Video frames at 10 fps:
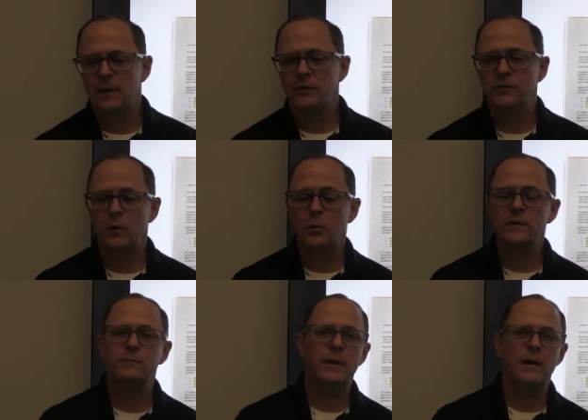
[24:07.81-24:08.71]
So
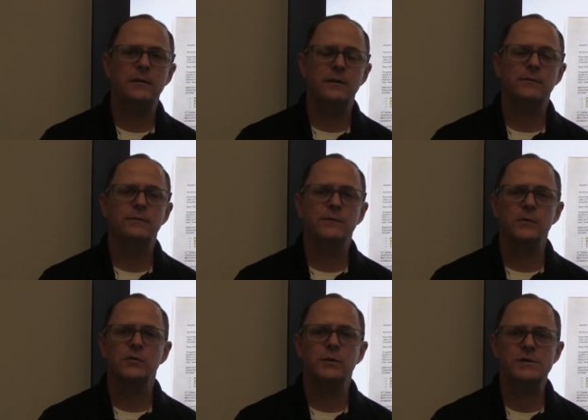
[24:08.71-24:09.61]
what's better than
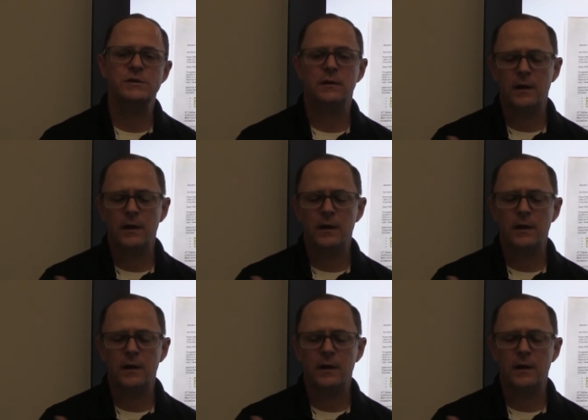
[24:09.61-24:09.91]
full tuition?